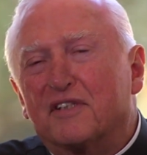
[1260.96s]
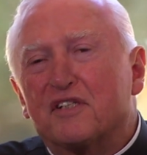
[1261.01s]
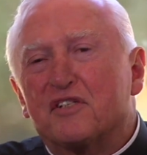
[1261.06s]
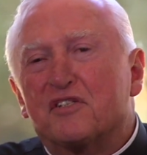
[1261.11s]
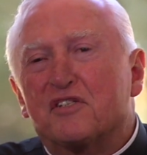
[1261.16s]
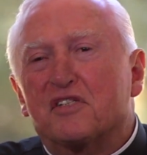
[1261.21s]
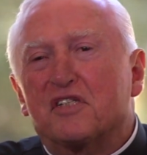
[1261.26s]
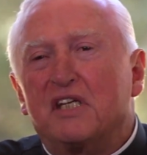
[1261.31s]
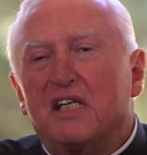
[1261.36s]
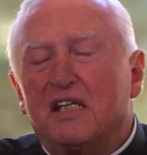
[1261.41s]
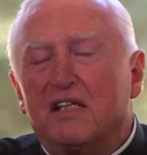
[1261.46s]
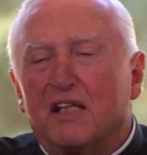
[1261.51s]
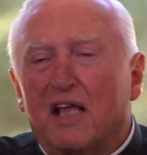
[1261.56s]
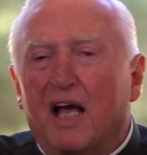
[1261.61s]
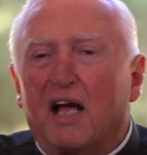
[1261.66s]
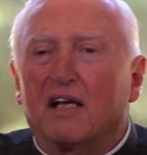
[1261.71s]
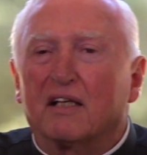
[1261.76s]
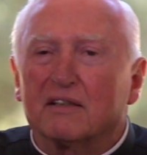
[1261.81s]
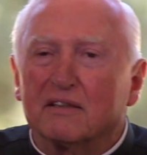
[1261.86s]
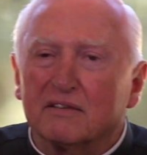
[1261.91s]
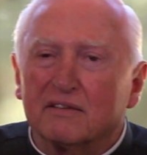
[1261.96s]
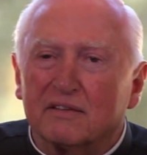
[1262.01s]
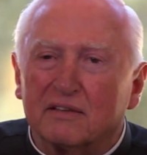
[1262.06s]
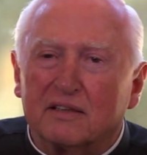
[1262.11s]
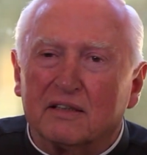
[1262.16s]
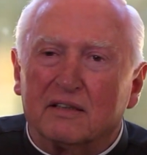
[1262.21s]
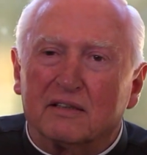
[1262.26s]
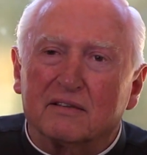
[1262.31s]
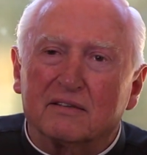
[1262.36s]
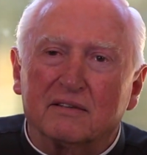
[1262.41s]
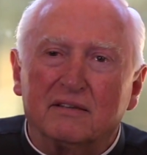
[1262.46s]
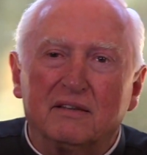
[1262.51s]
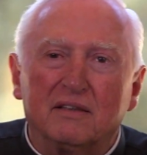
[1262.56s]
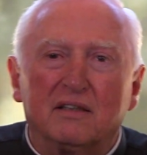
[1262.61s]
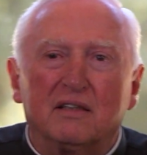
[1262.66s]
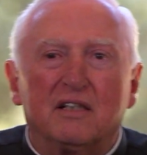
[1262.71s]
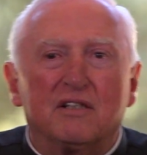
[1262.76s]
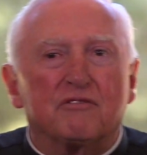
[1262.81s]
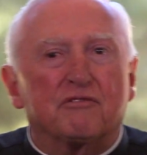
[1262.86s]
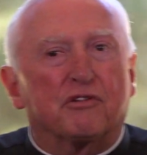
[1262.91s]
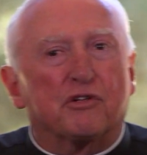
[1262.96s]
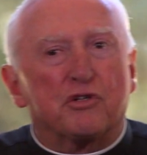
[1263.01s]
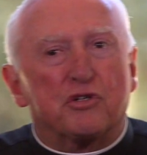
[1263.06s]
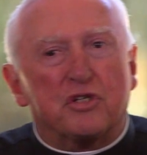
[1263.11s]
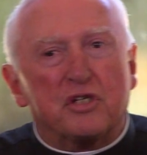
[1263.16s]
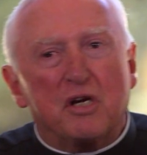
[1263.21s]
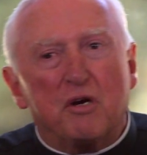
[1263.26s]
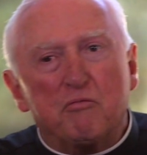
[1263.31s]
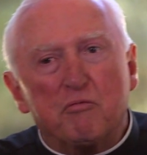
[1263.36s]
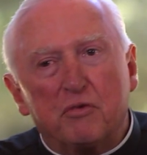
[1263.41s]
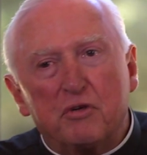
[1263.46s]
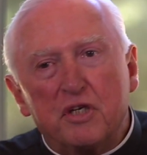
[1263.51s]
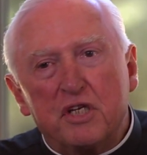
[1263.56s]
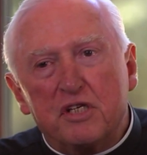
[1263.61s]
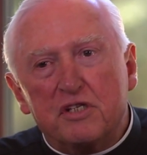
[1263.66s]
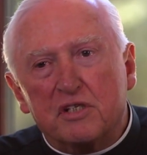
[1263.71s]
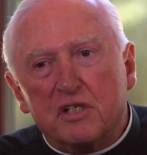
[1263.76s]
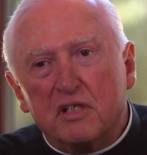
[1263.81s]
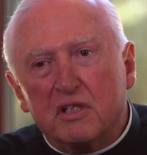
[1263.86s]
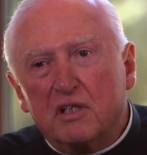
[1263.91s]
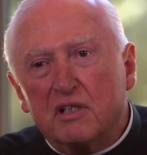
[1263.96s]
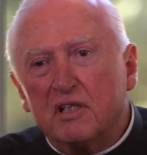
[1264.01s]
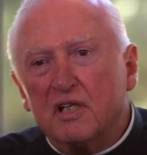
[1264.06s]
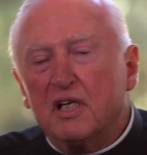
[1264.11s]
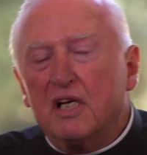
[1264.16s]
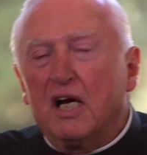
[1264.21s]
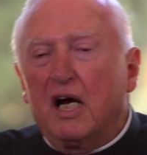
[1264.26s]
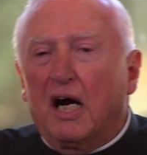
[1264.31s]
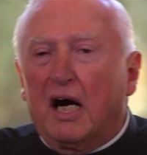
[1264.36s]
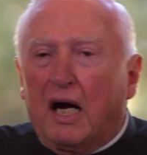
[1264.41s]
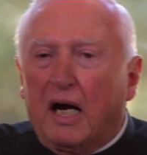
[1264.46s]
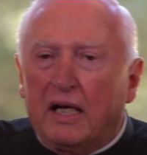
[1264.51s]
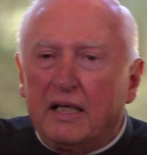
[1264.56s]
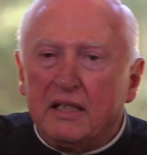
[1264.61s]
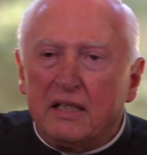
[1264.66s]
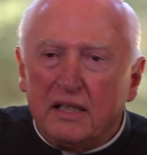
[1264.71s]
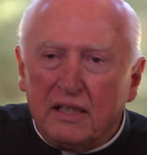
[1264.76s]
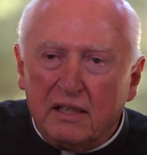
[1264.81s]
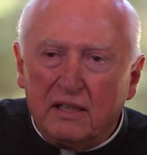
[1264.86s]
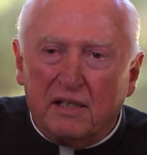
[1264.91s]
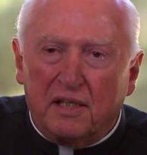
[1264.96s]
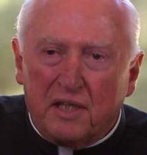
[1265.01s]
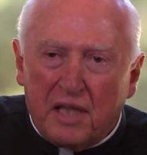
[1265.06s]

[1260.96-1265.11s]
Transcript: see that for some reason I need